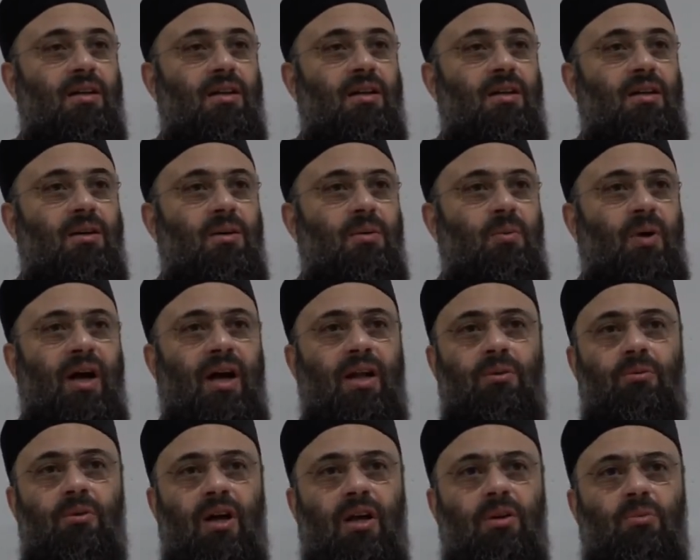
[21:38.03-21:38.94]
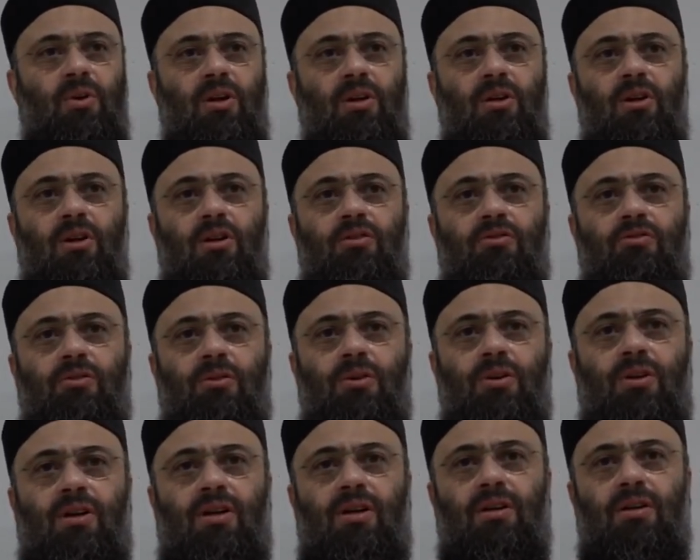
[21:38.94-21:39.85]
we look
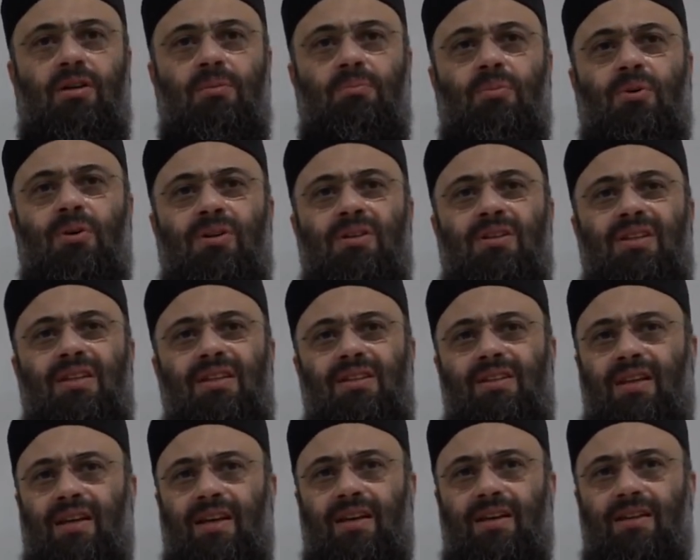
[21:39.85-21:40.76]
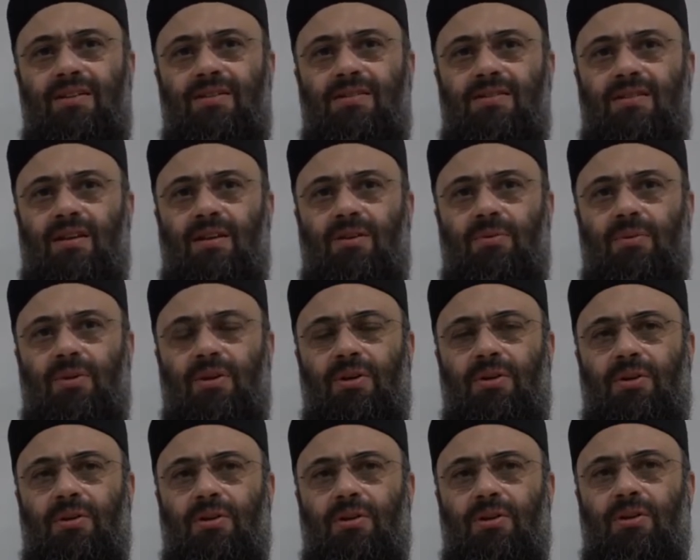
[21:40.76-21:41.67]
for more details, and you
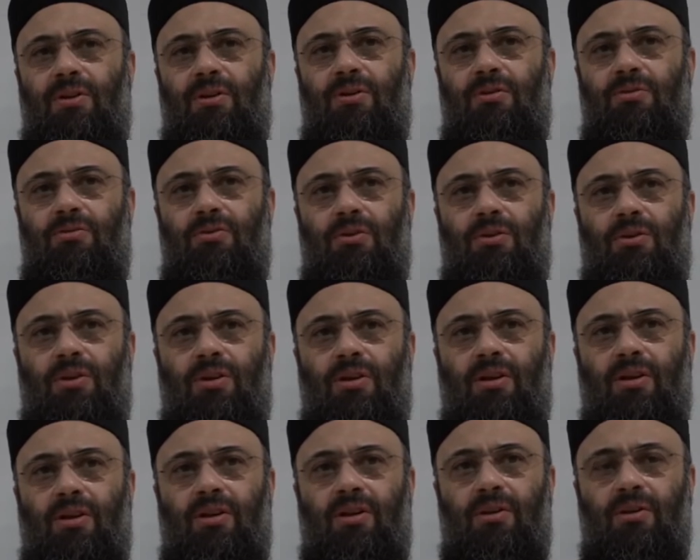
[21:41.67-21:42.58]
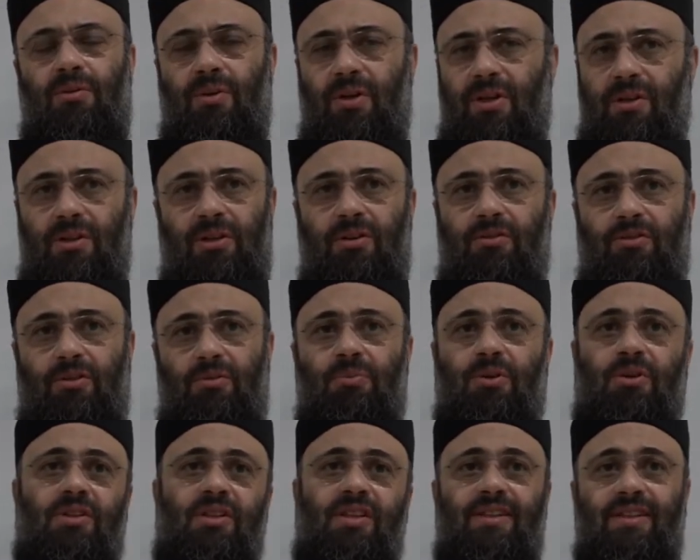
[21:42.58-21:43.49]
could look for
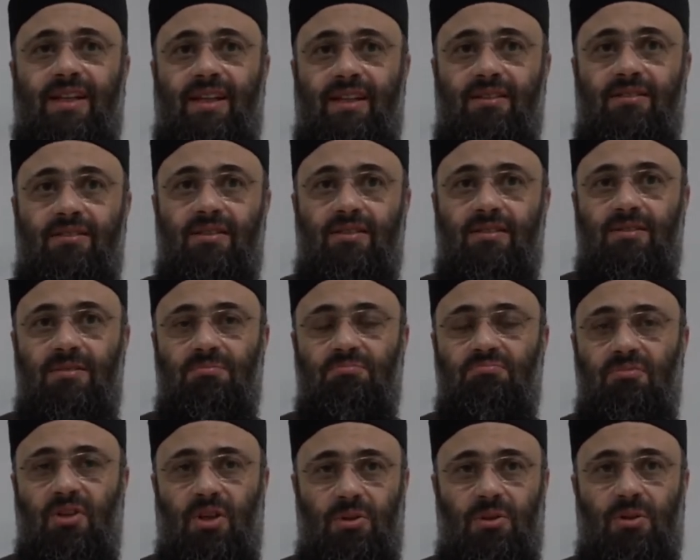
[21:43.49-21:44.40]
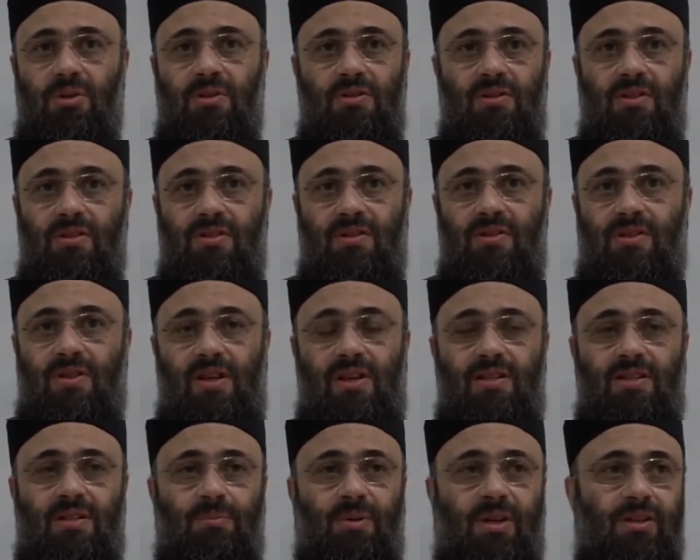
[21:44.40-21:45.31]
more details. He told us
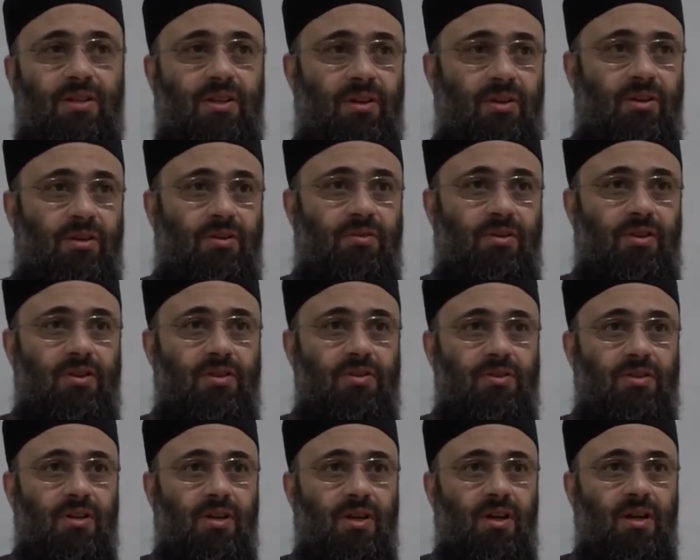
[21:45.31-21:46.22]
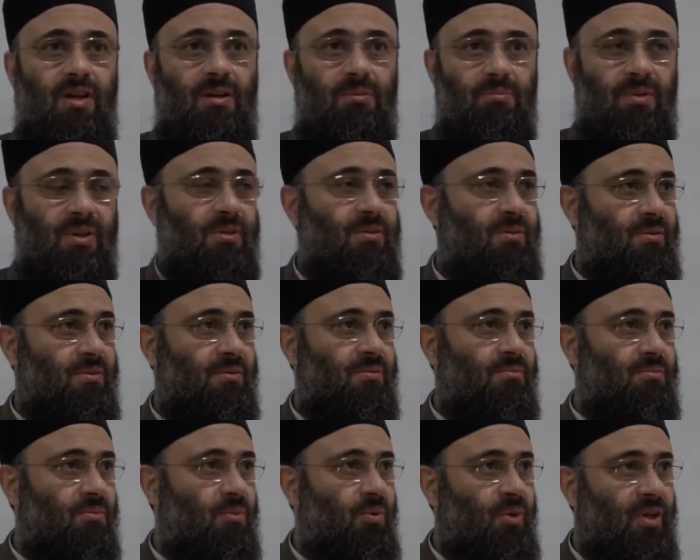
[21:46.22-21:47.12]
things about the universe, but
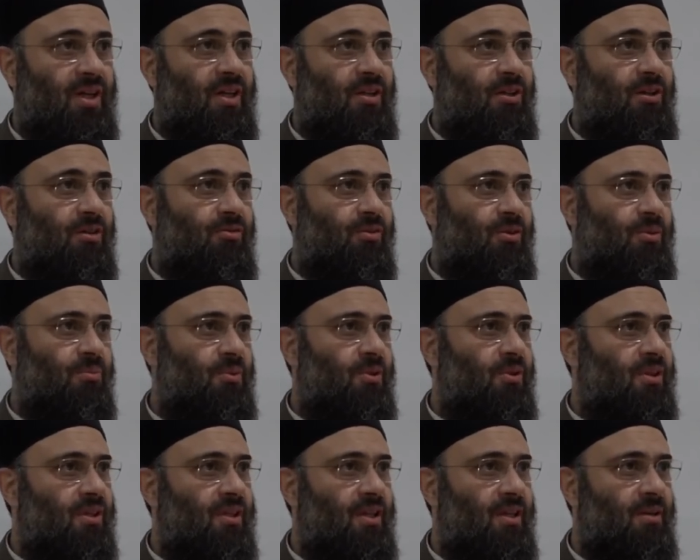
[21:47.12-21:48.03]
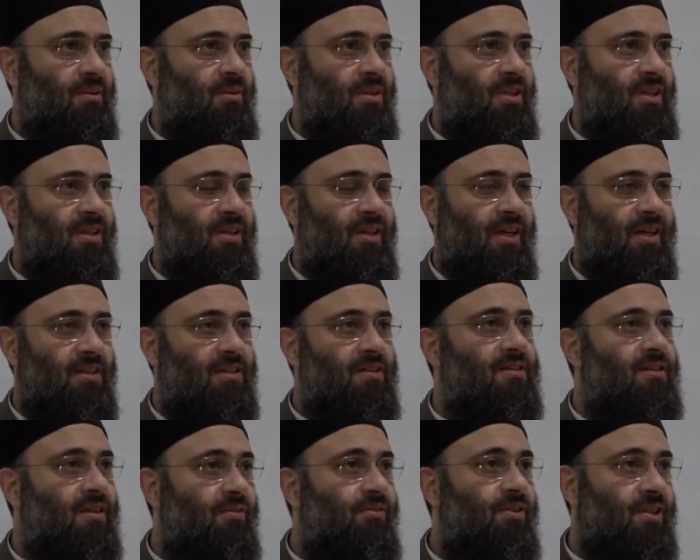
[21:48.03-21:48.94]
we could look for more
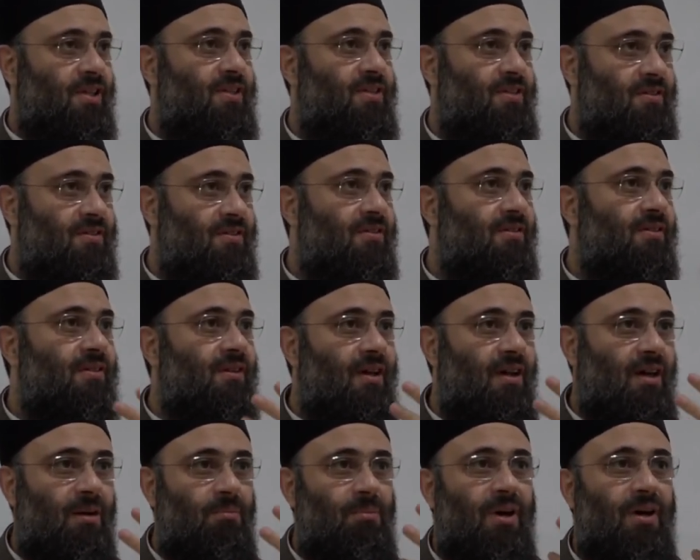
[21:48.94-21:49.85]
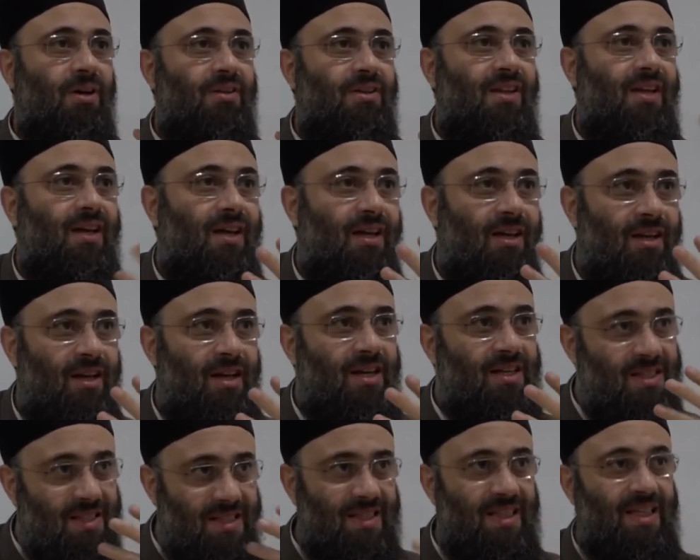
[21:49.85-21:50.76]
details if it is about the
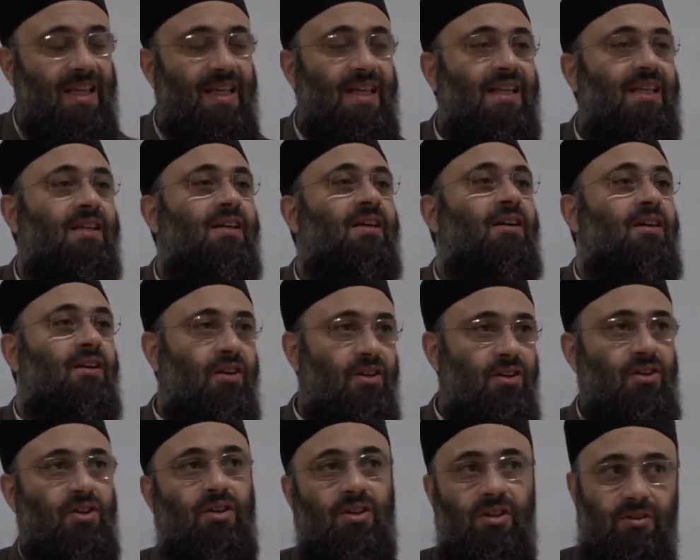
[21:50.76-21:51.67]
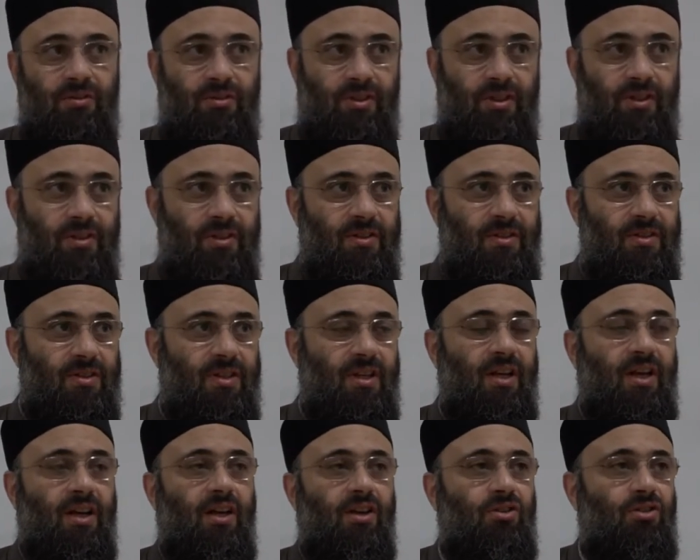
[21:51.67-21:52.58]
seen universe,
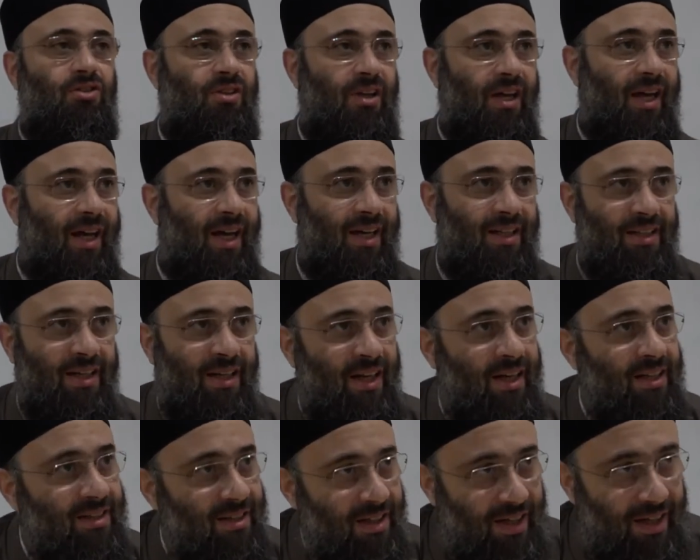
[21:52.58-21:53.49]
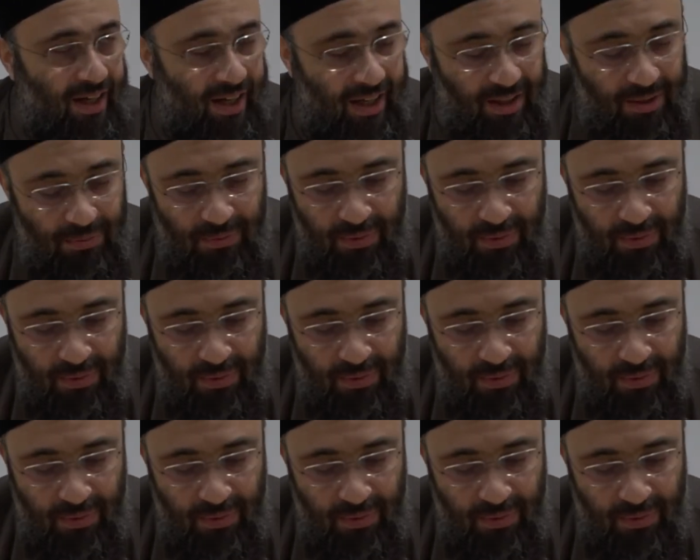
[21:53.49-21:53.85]
shahada, not al-ghaib.